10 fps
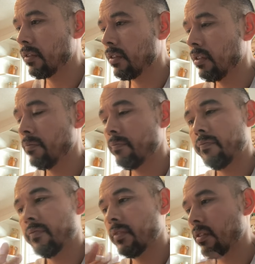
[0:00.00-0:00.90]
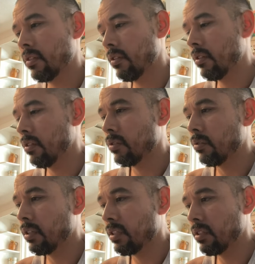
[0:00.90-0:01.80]
Yep.
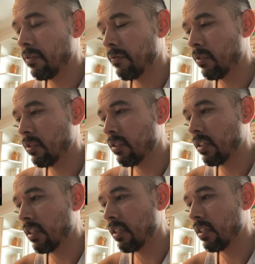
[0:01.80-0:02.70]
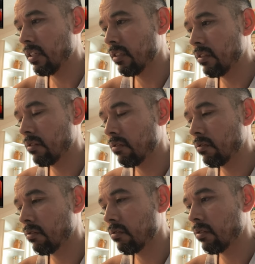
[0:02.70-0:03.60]
So this is the first thing that he does.
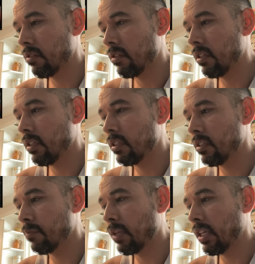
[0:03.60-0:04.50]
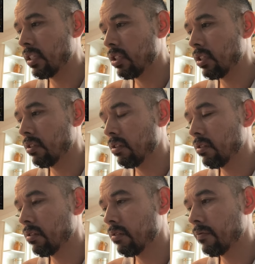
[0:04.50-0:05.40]
He hits his plancha.
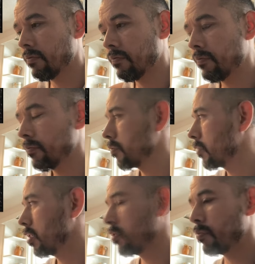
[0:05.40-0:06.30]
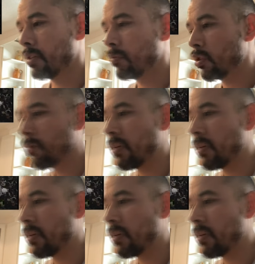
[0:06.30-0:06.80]
Springboard